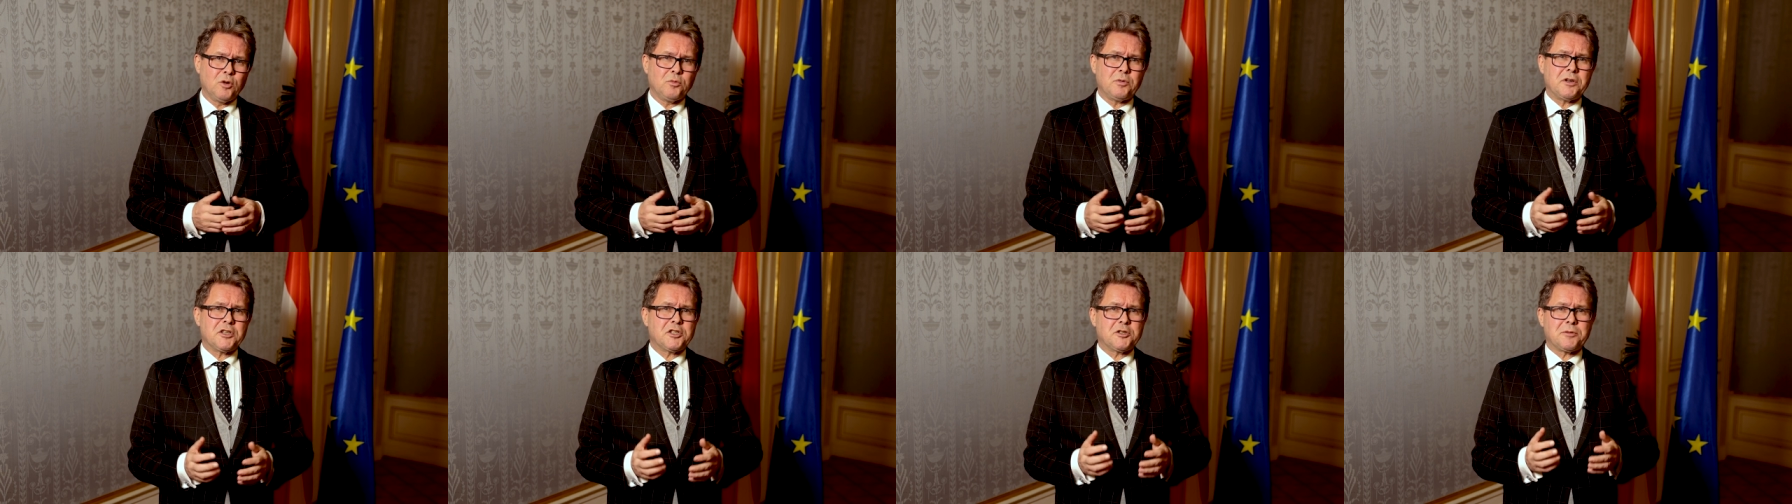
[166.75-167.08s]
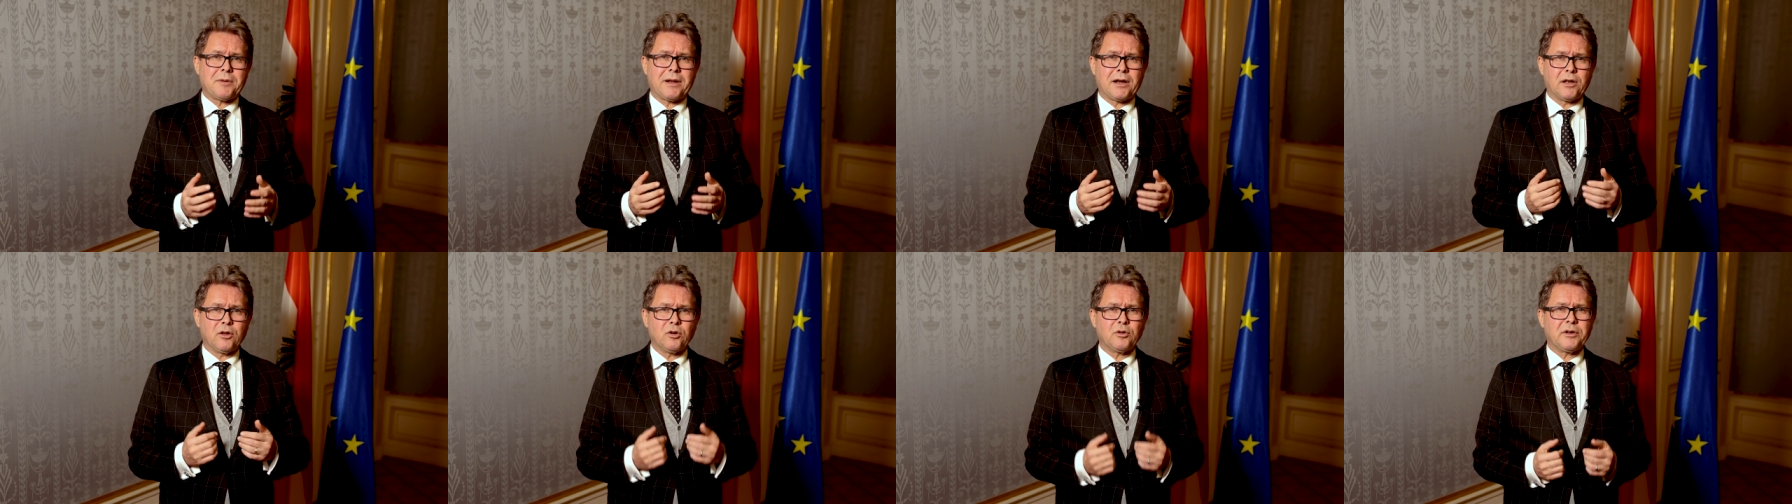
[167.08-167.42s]
which
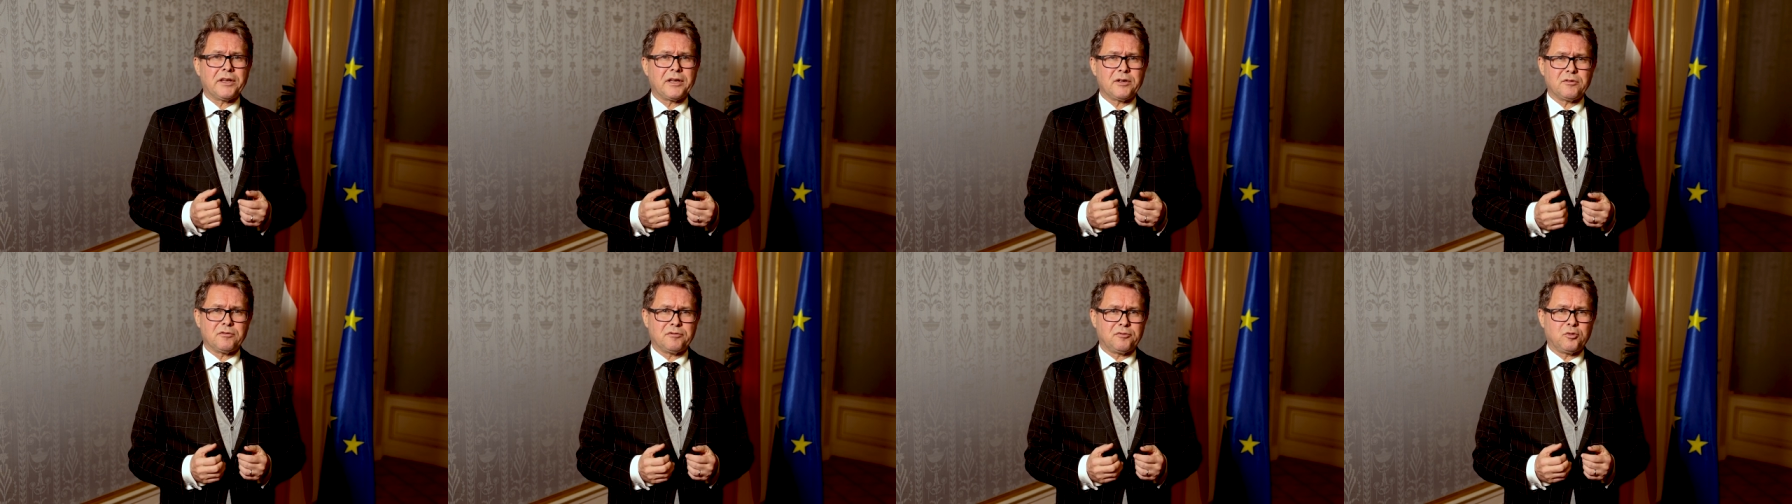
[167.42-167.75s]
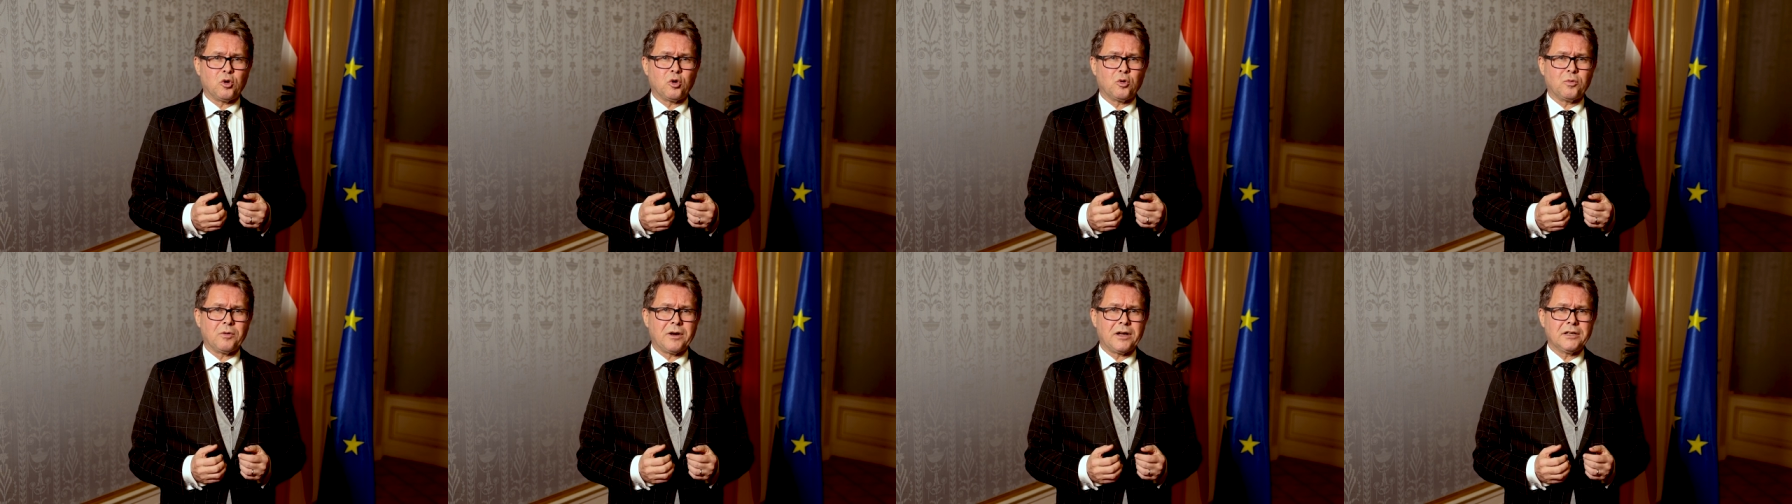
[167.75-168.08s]
we are looking
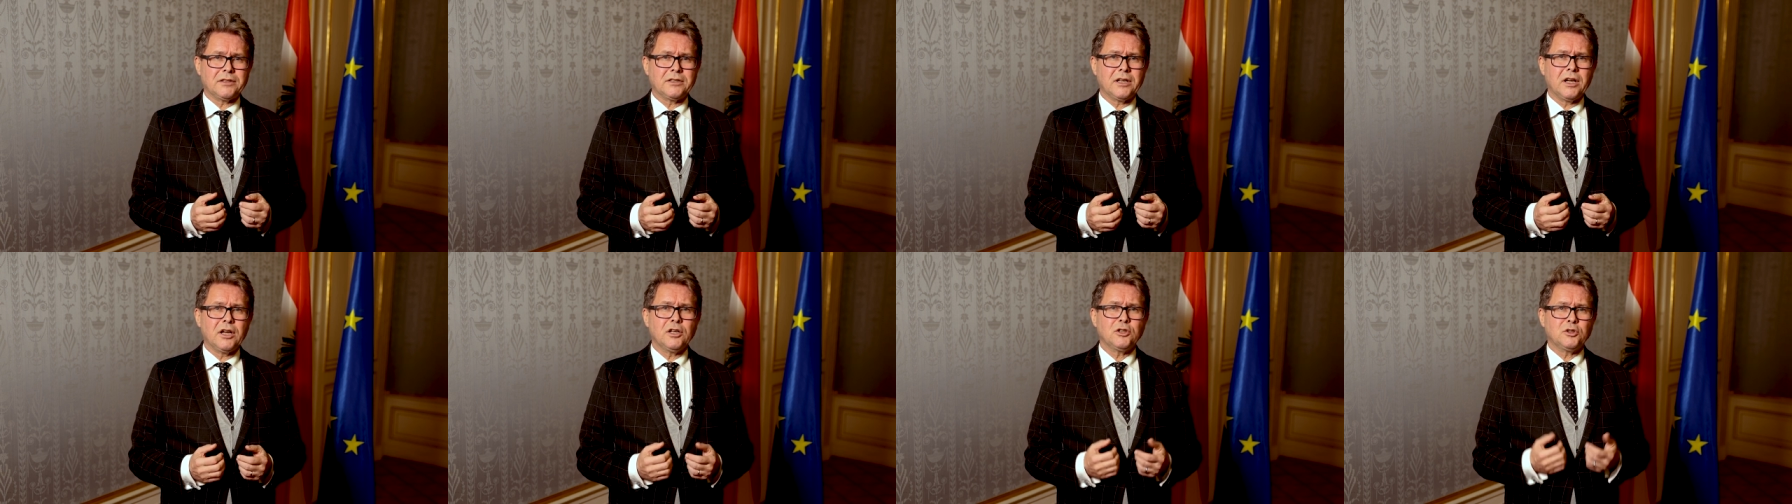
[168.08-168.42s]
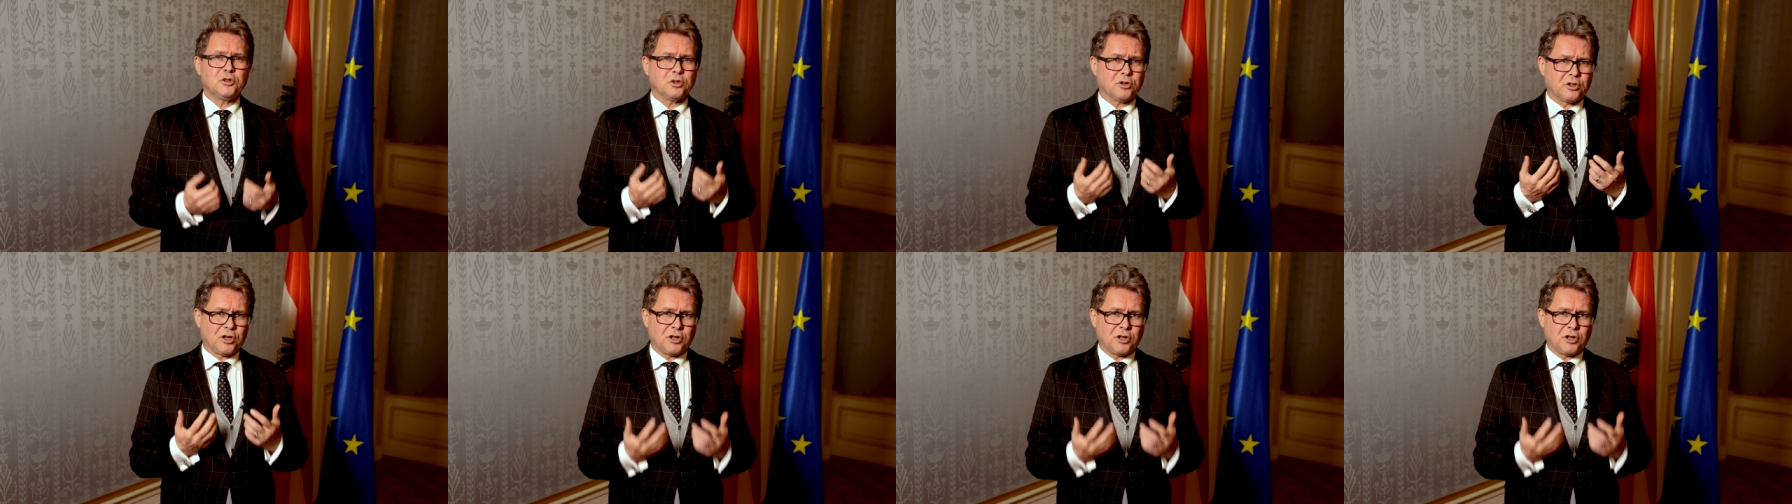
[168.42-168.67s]
forward to